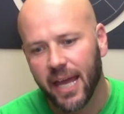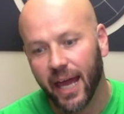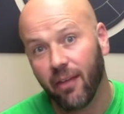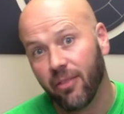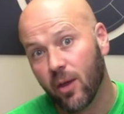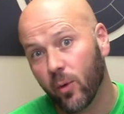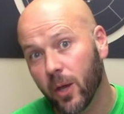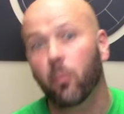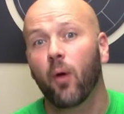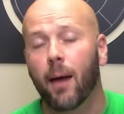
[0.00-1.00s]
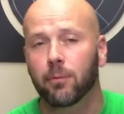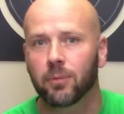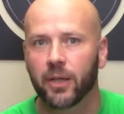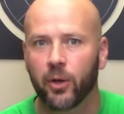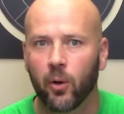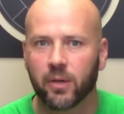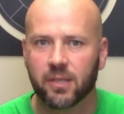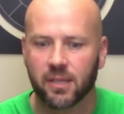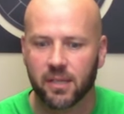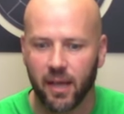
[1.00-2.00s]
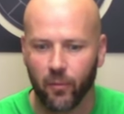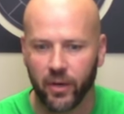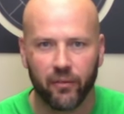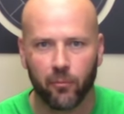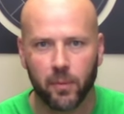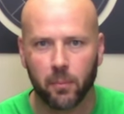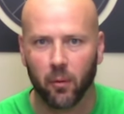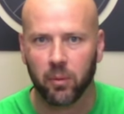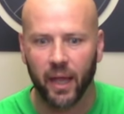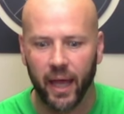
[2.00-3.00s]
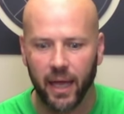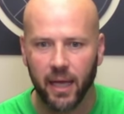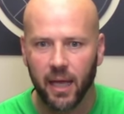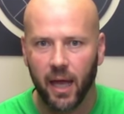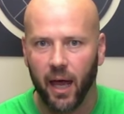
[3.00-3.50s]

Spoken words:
And I think what you probably noticed is that when different people play